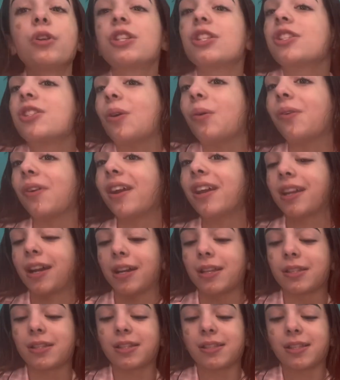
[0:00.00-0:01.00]
is so great,
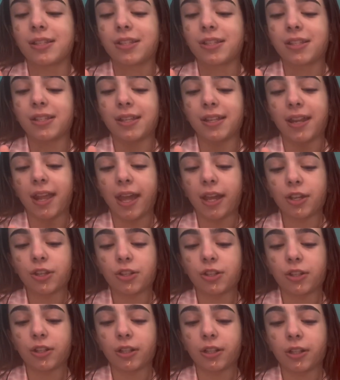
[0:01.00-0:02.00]
guys, because it's just an
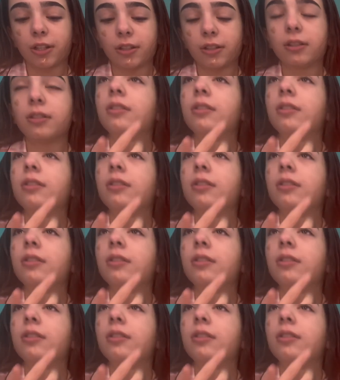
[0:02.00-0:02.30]
extra